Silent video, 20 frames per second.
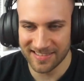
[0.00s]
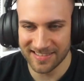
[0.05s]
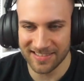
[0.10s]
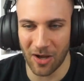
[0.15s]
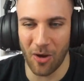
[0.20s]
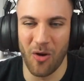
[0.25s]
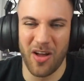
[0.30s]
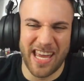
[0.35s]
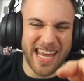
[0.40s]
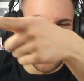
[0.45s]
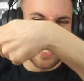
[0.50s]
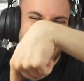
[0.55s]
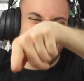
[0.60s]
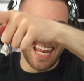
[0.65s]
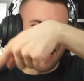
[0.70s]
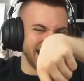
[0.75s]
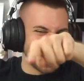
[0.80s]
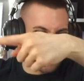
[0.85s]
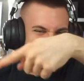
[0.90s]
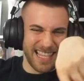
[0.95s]
Oh yeah,
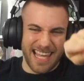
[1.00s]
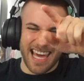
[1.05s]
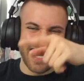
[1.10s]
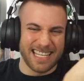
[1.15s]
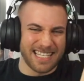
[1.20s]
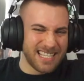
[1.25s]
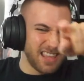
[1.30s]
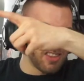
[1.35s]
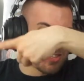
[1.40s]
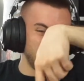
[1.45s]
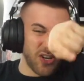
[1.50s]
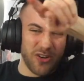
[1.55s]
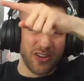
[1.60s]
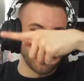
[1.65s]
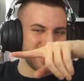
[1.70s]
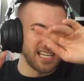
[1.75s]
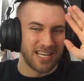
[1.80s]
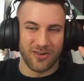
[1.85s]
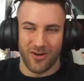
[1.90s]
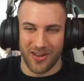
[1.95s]
that is the circle
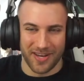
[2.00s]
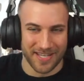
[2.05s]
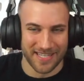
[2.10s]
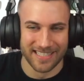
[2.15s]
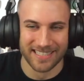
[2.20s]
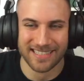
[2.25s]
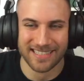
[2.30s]
is iconic.